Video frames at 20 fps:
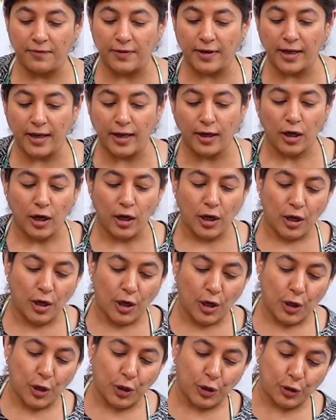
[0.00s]
will
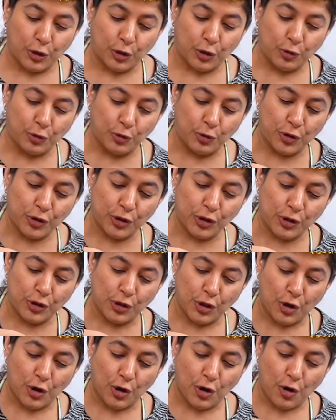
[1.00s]

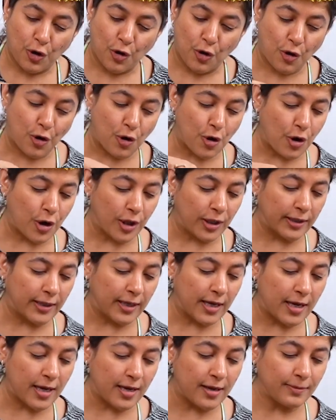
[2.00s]
use all
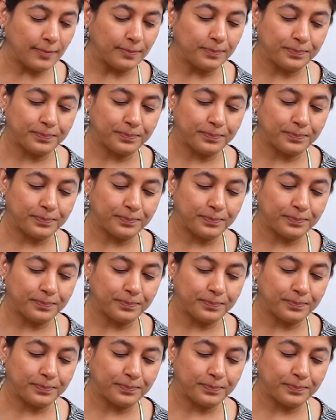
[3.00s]
the